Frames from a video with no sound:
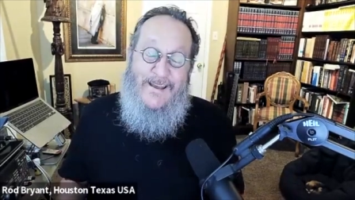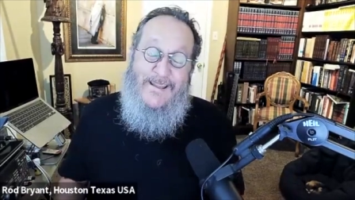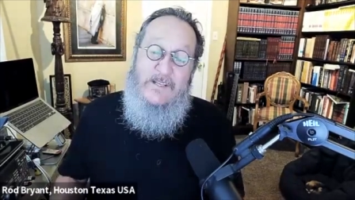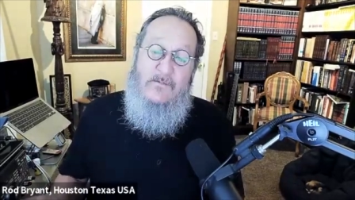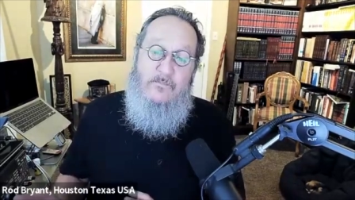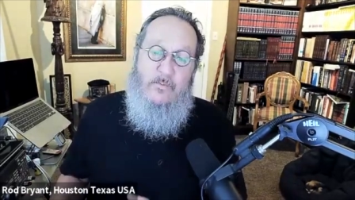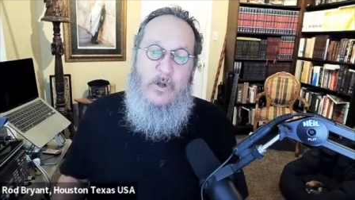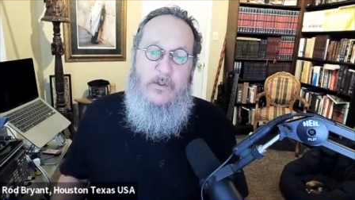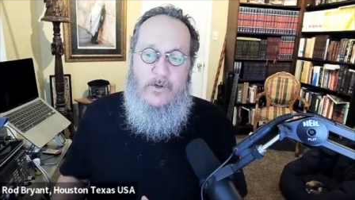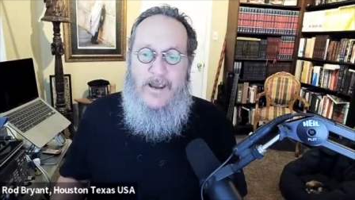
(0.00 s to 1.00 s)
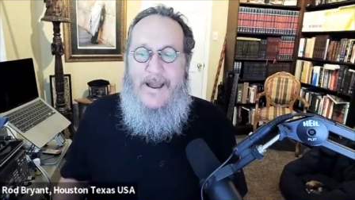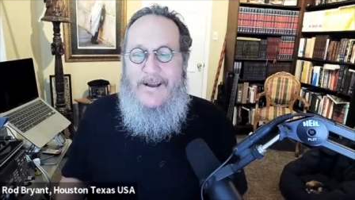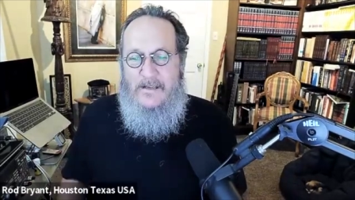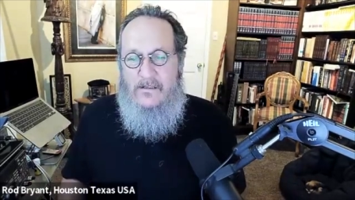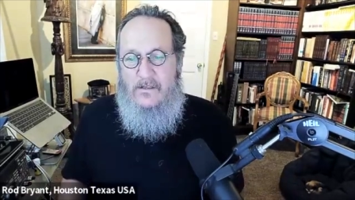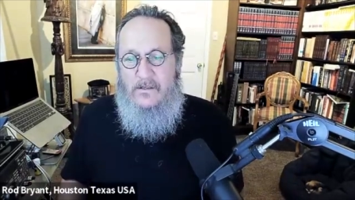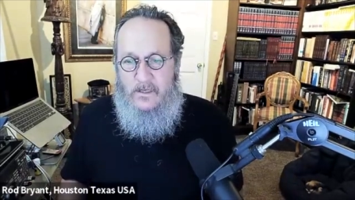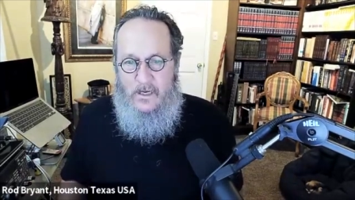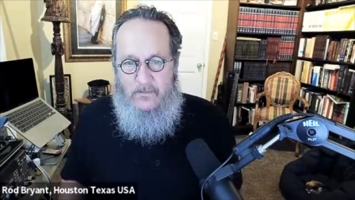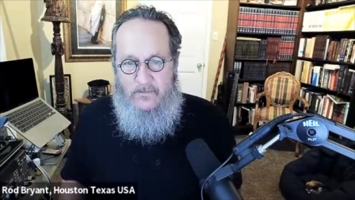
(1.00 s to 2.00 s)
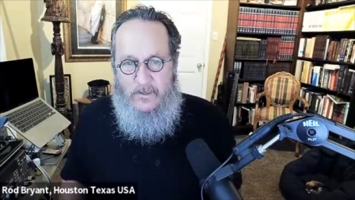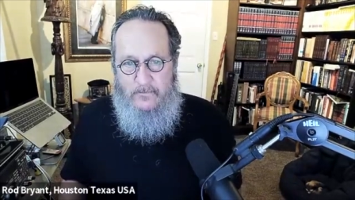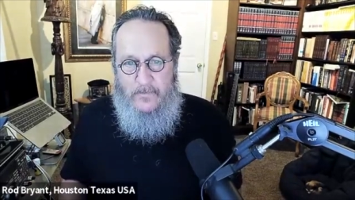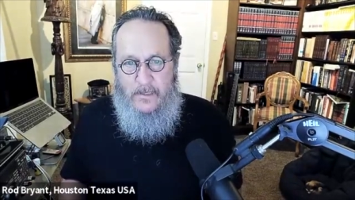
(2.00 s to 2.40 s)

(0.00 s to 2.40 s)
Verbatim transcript: that his brother has the covenant.